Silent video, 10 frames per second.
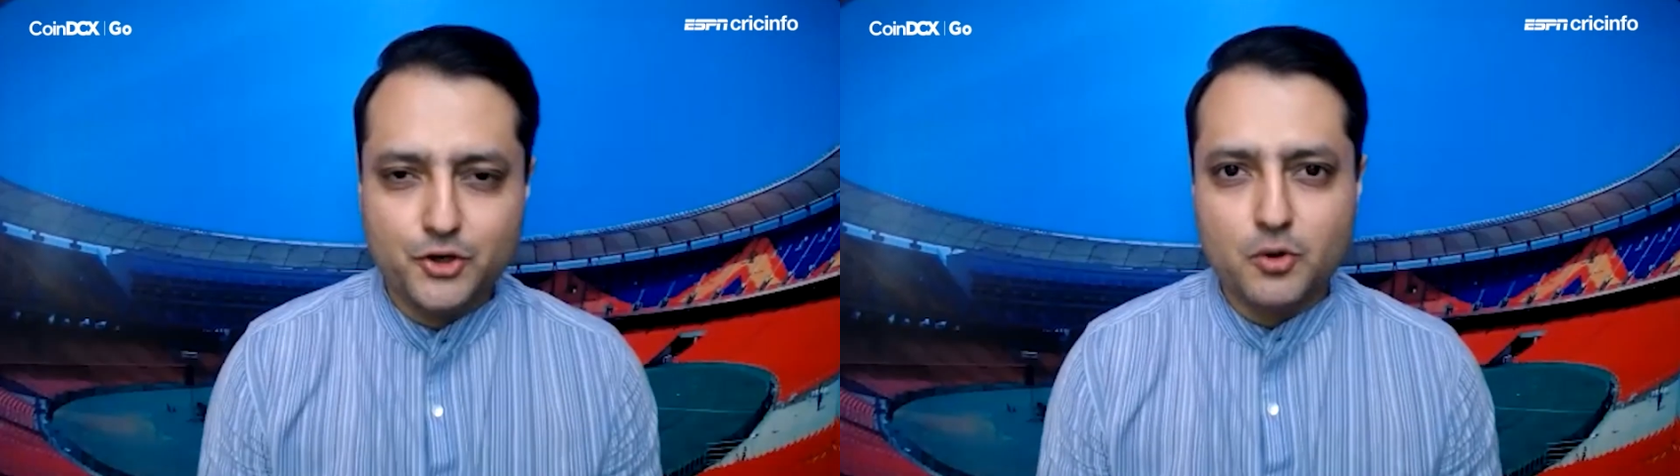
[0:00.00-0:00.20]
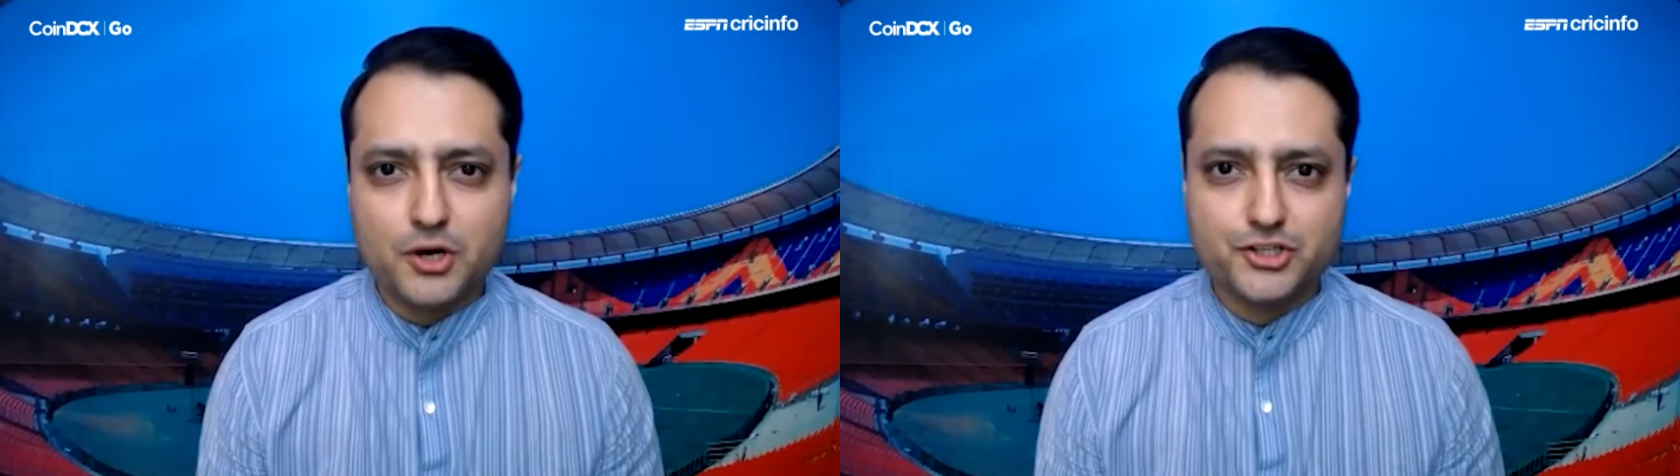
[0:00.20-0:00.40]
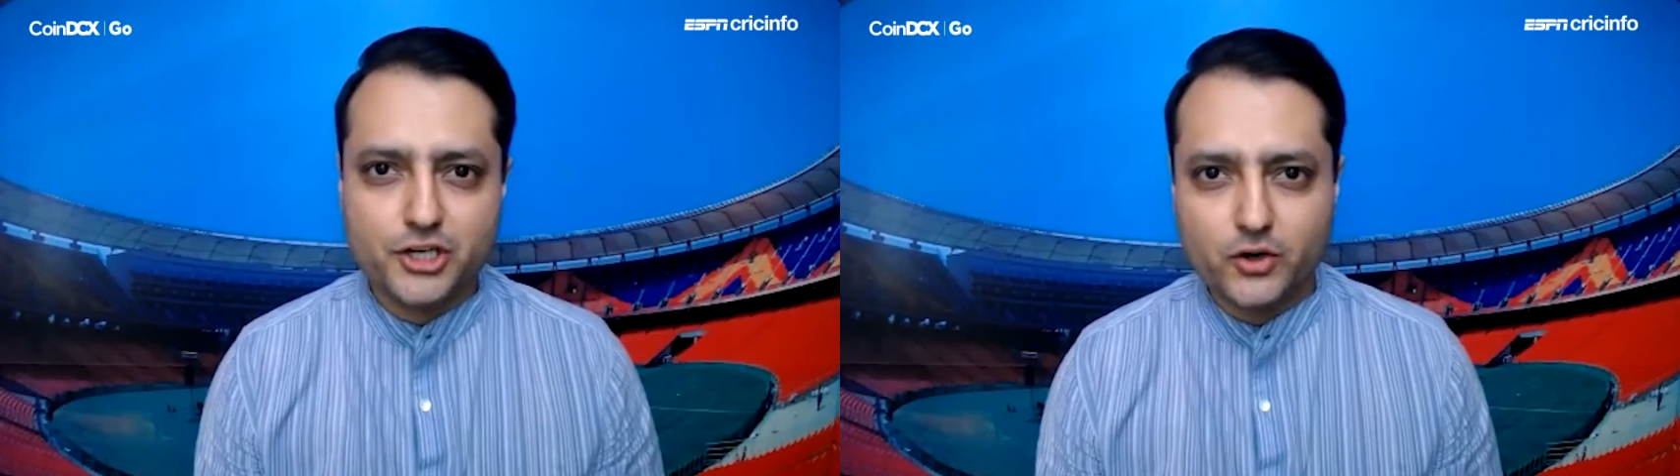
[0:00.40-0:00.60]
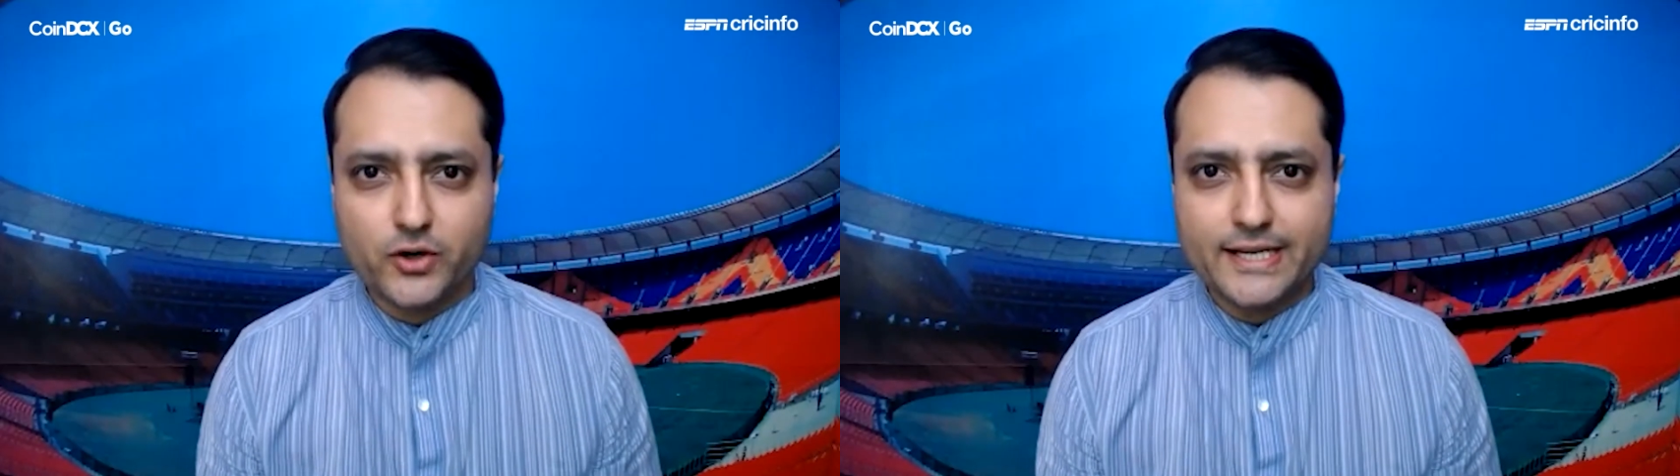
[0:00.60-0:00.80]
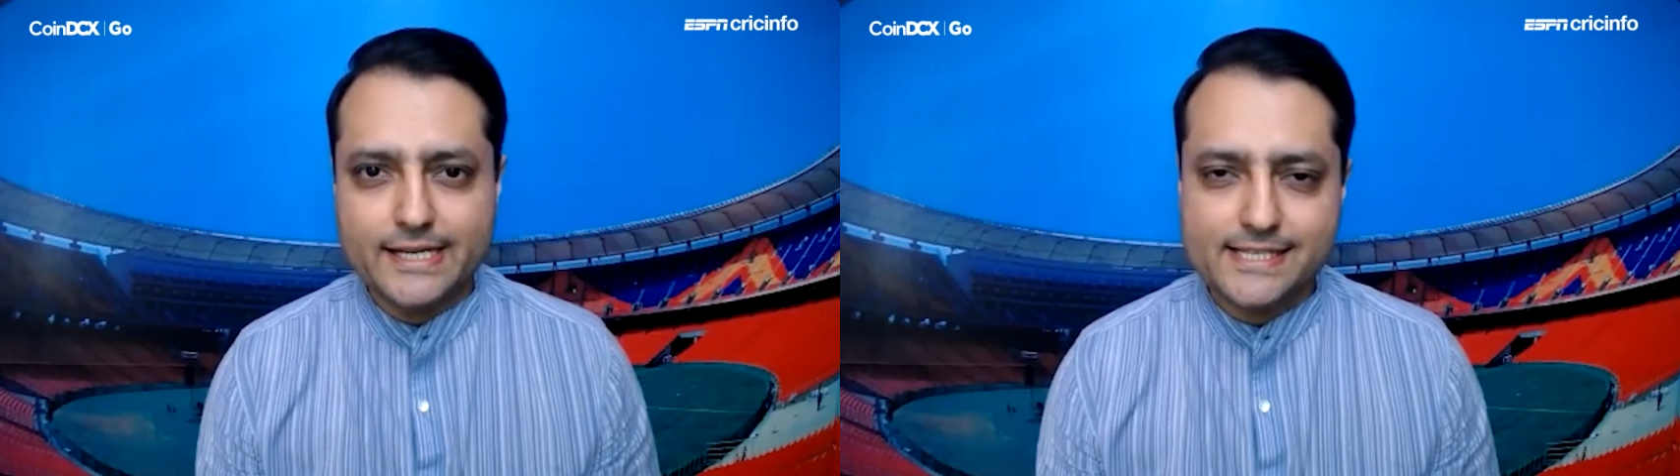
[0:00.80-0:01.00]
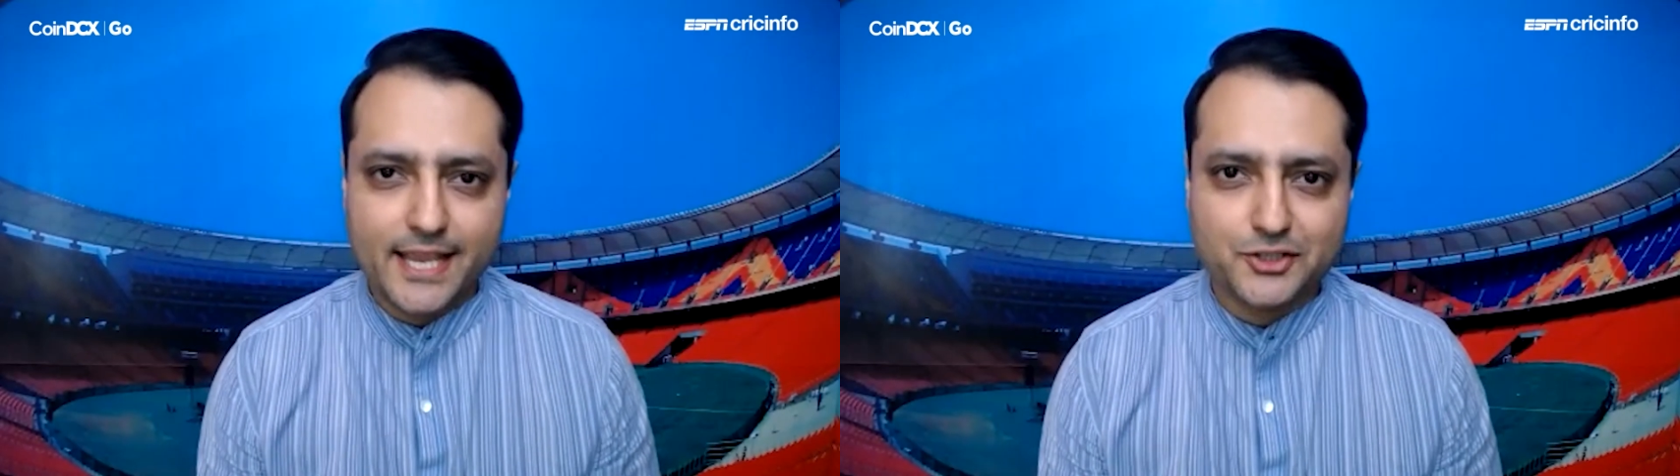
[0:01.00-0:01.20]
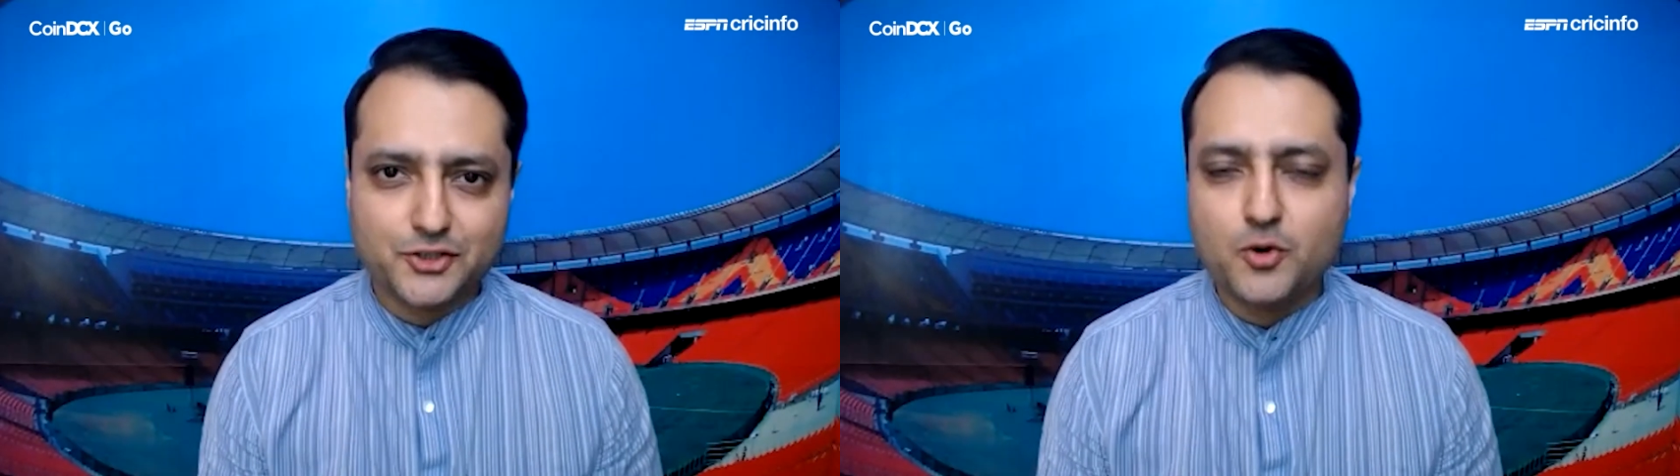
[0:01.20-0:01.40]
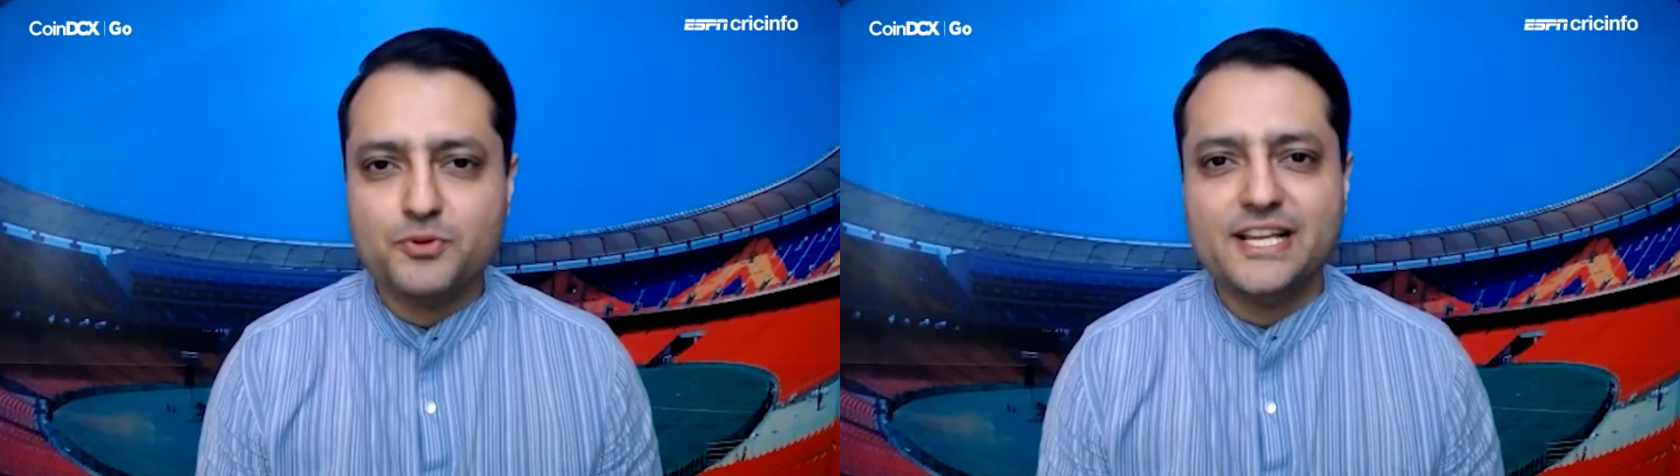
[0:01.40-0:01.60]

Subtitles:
You are watching Coin DCX Co.